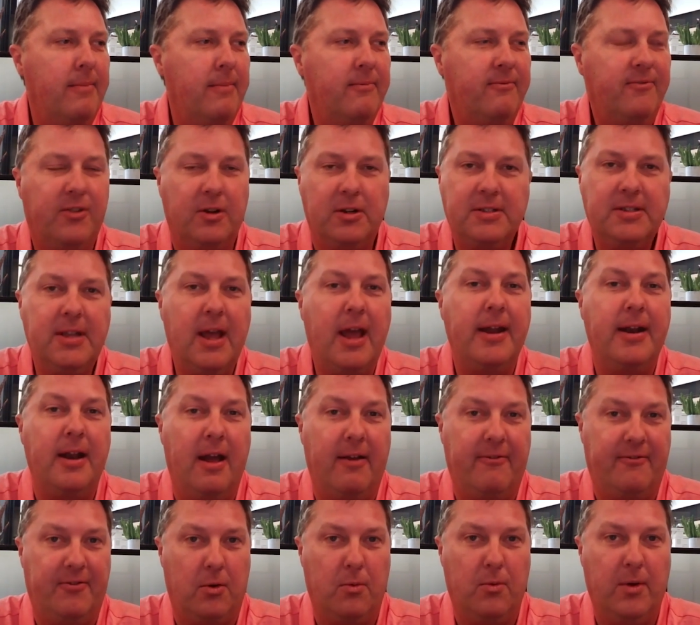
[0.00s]
for sign
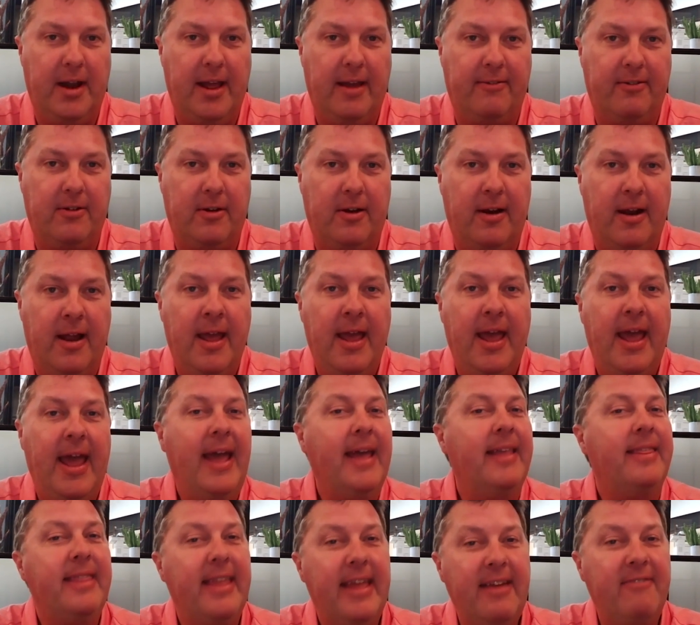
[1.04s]
off or whatever,
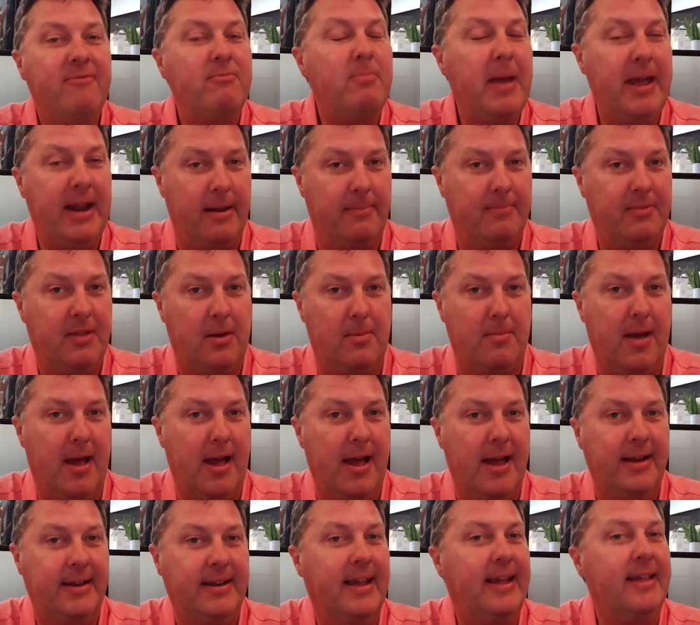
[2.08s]
and they've made up their
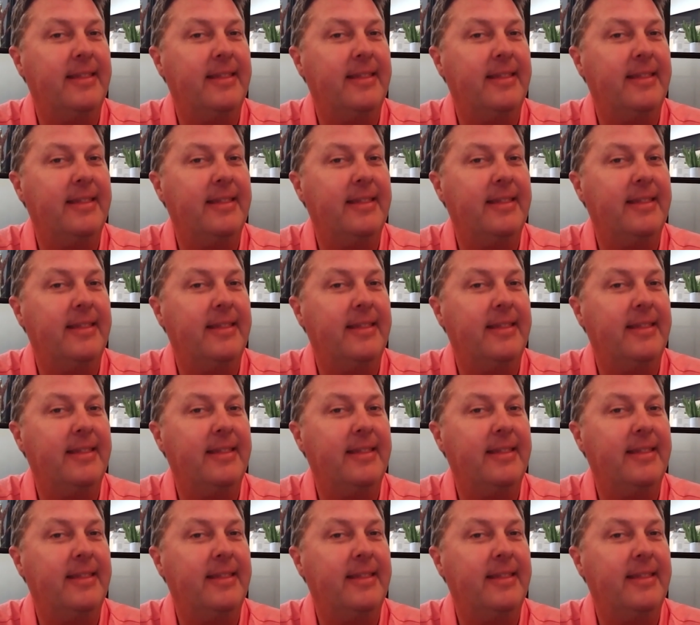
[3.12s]
mind